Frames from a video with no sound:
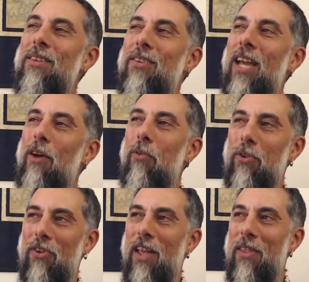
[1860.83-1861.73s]
careful
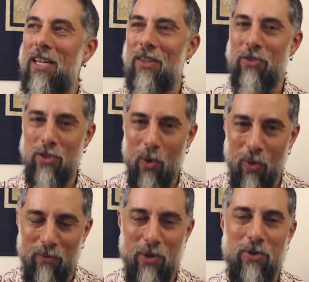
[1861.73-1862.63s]
to say that he doesn't know the
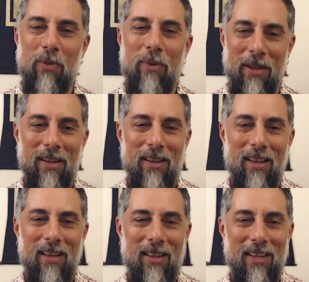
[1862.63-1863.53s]
future, but
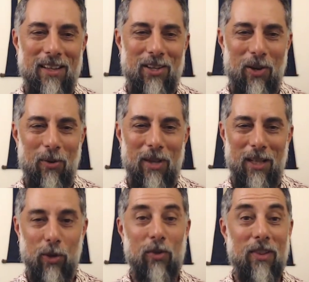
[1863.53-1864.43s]
it
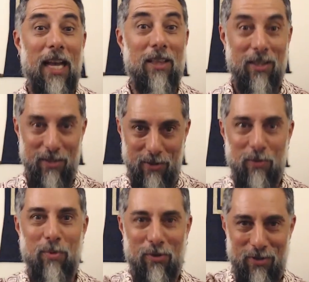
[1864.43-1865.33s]
looks likely that this
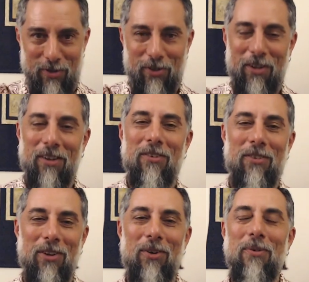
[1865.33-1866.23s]
person is going
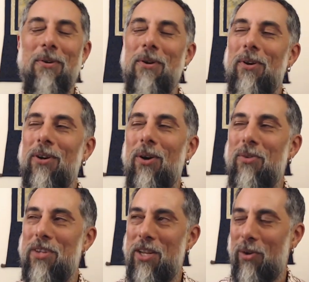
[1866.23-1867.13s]
to go
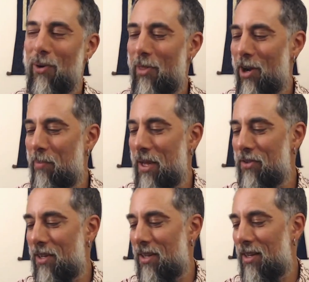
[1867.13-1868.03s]
to here or there
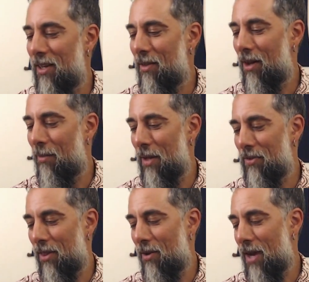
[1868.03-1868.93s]
based on
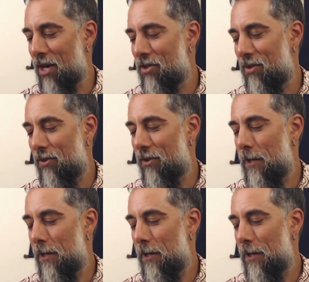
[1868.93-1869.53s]
their actions.